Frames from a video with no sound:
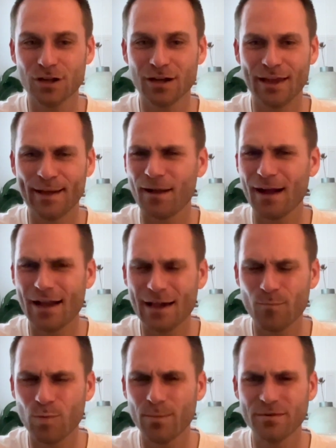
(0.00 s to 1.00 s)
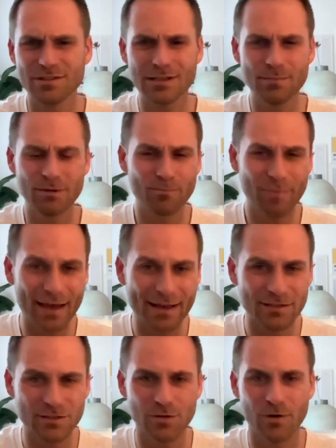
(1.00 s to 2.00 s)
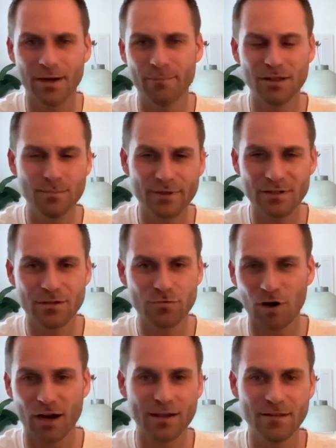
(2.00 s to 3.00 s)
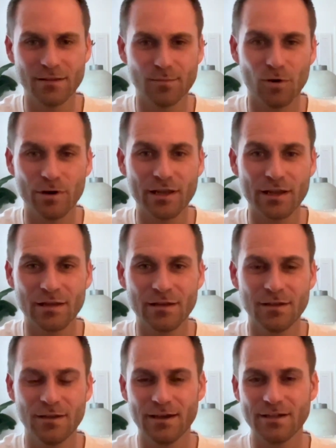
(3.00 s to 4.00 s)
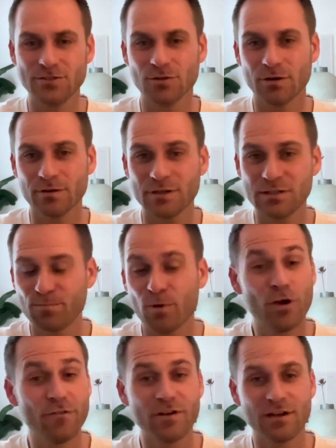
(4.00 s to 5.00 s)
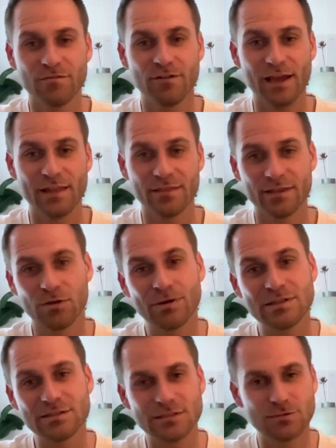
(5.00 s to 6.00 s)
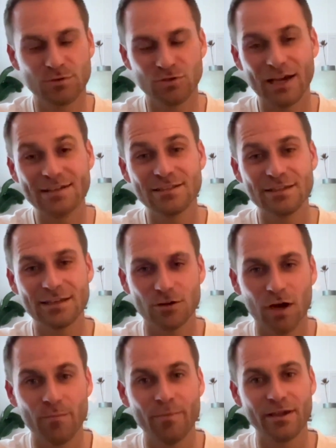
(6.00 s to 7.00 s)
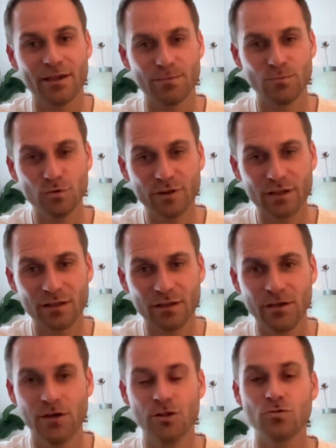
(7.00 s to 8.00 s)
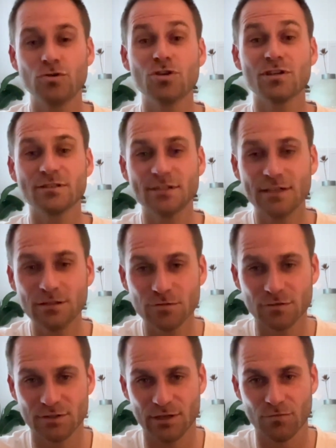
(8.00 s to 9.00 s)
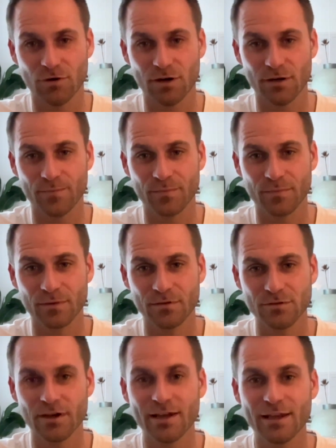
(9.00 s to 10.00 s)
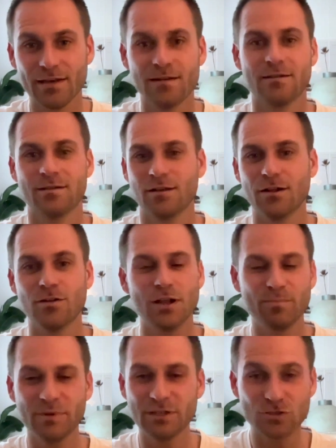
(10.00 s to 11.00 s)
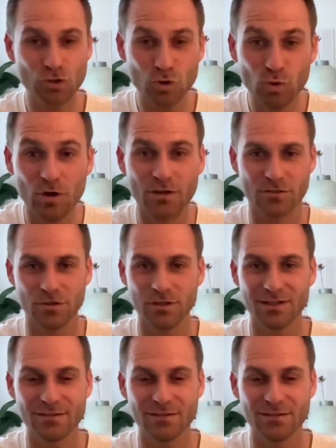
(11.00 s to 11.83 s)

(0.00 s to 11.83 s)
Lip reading: like, I'm probably sleeping bad and so on. I'm a little bit groggy in the morning and so on. It's perfectly fine. The question is when you actually get up and get moving, do you continue to stay groggy? So again, not being too concerned.